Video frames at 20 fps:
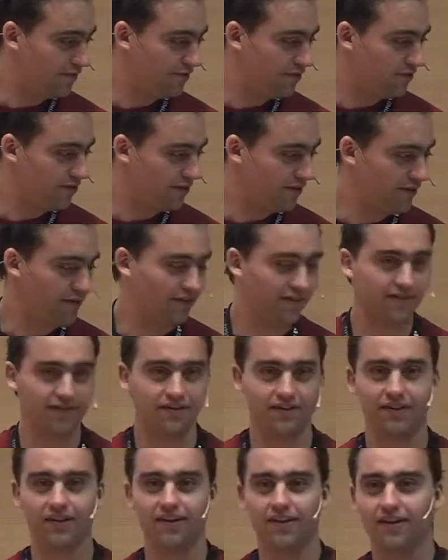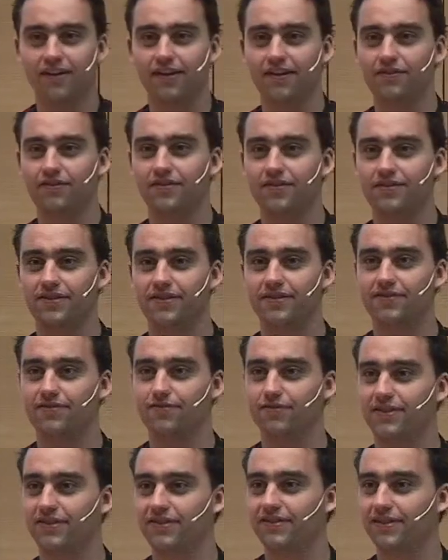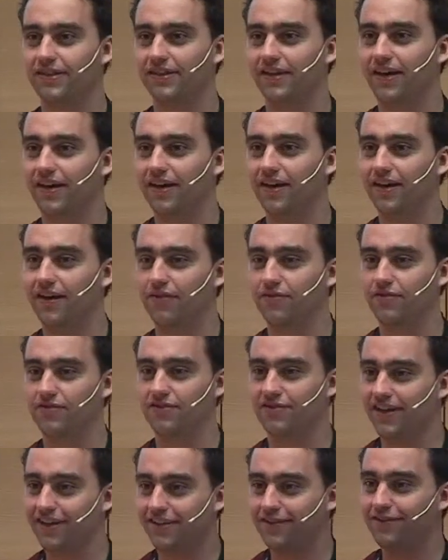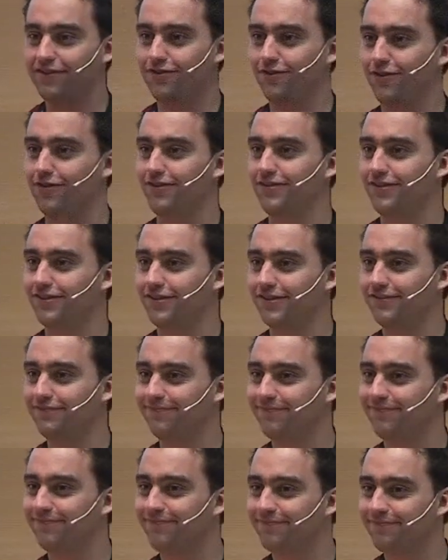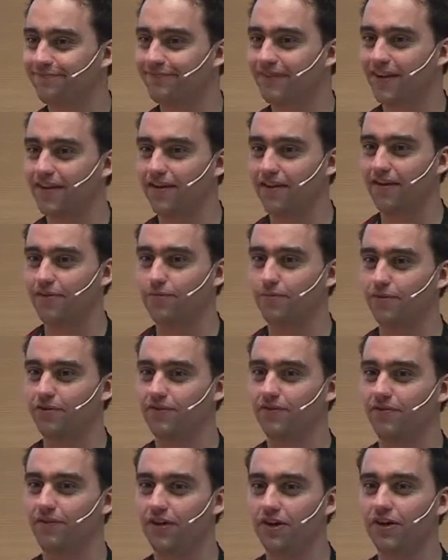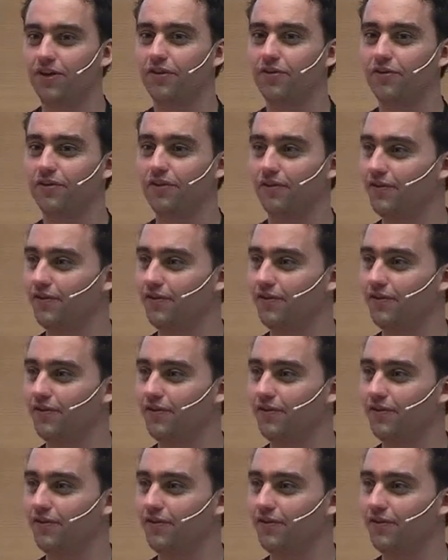a few years. Since recently, I have a second daughter. That was a very good